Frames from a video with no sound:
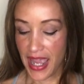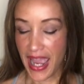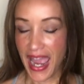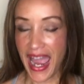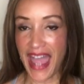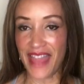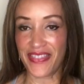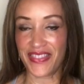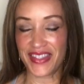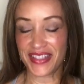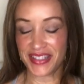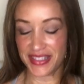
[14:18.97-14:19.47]

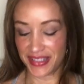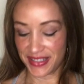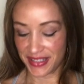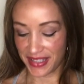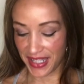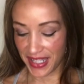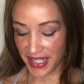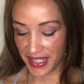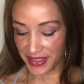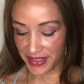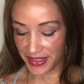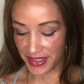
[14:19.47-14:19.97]
and this is
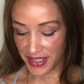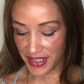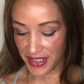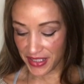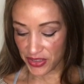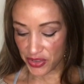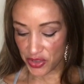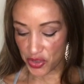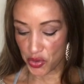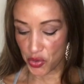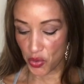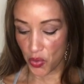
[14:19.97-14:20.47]

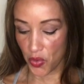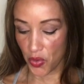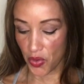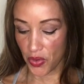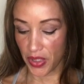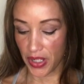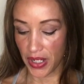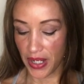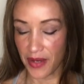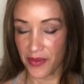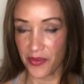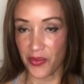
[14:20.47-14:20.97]
Killian's
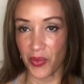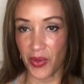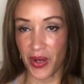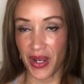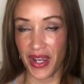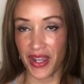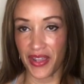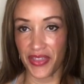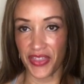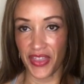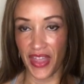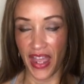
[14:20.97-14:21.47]
story
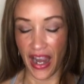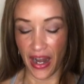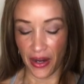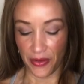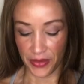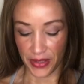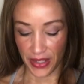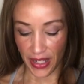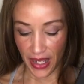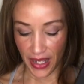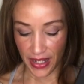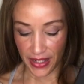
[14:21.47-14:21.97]
with
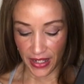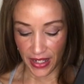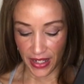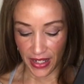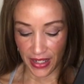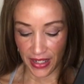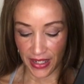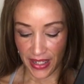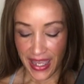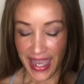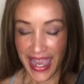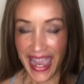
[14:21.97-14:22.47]

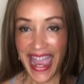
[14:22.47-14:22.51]
Ariana.